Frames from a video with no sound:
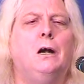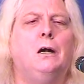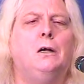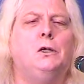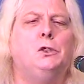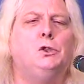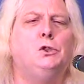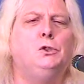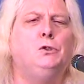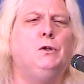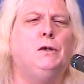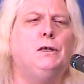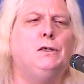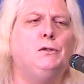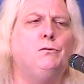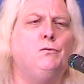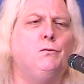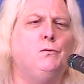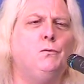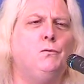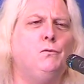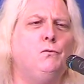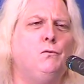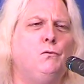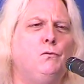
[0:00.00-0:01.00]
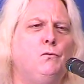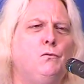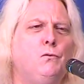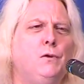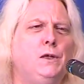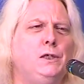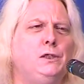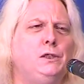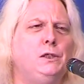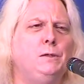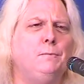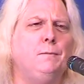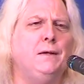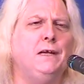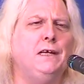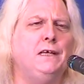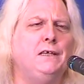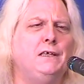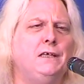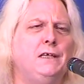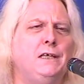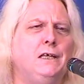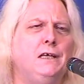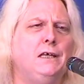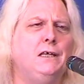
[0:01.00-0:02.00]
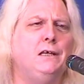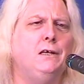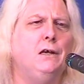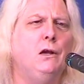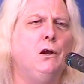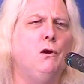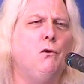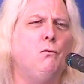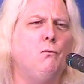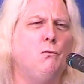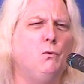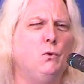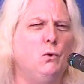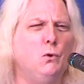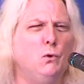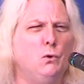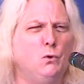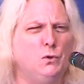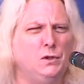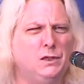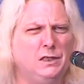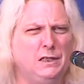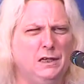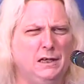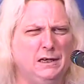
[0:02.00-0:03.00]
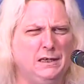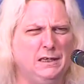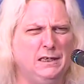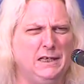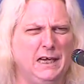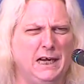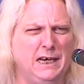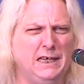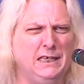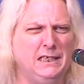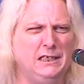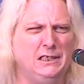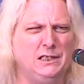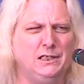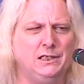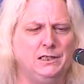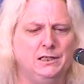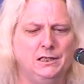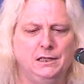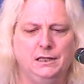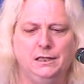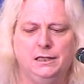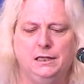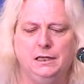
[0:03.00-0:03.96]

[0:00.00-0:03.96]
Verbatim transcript: strict, regimented rules of guidance